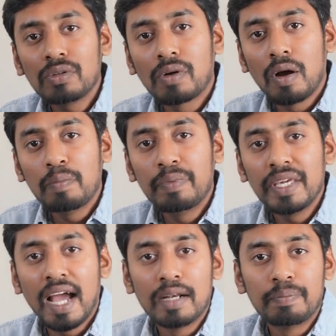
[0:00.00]
to
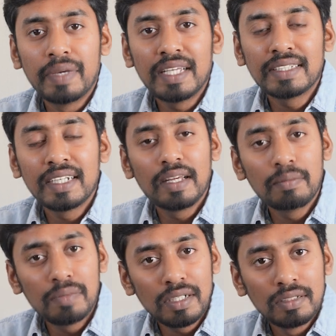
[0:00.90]
copy and paste an
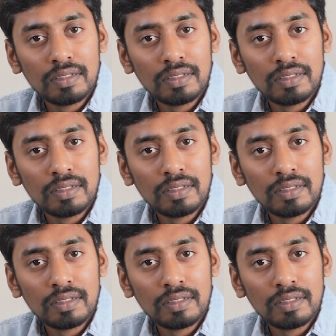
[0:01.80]
embed.